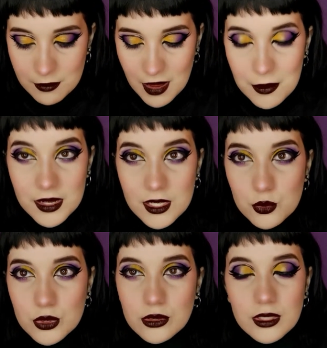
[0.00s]
Maybe this
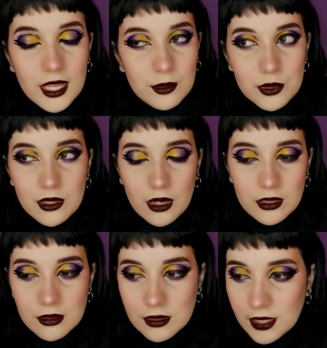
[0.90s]
would look like with
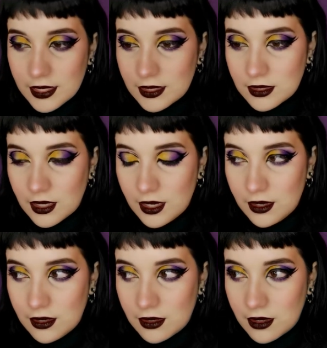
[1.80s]

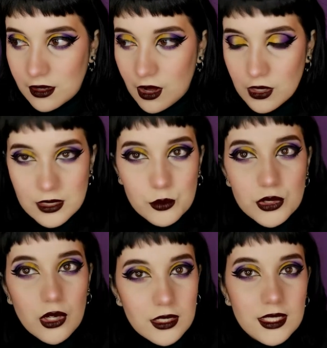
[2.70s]
awesome
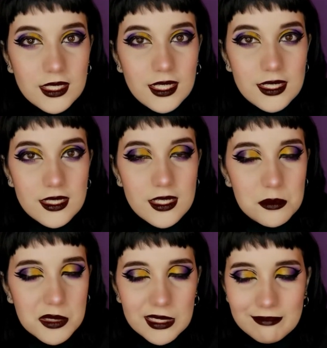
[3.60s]
with contact lenses,
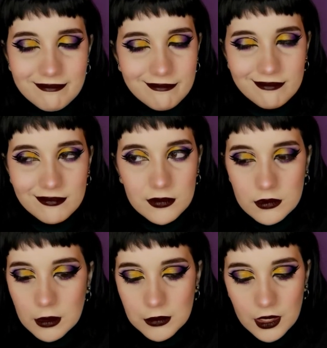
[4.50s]
but
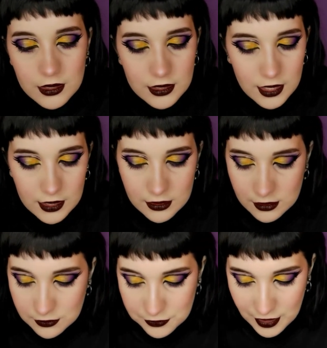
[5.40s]
I'm not in
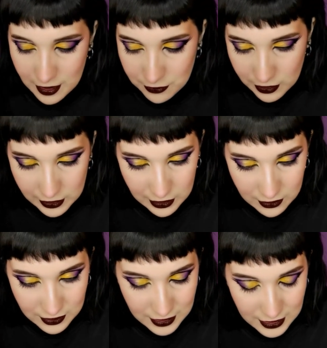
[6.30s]
that vibe right
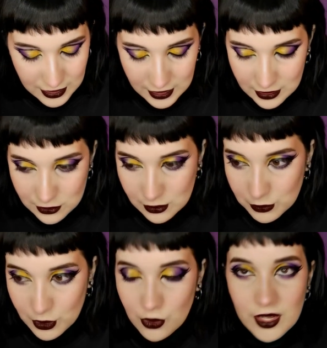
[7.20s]
now. And also, I'm
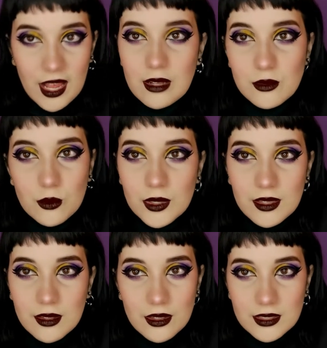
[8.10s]
not going out
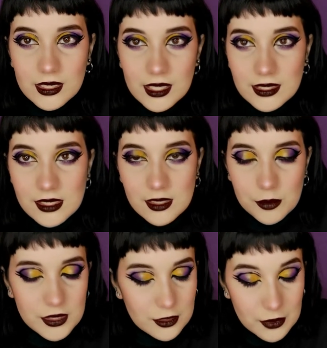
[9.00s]
with contact lenses
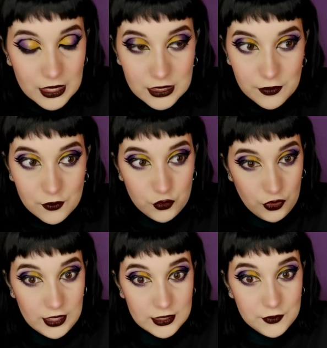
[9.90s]
because my eyes are
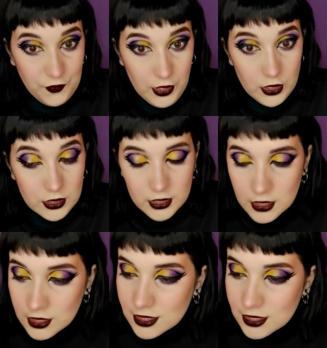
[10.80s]
dry as fuck.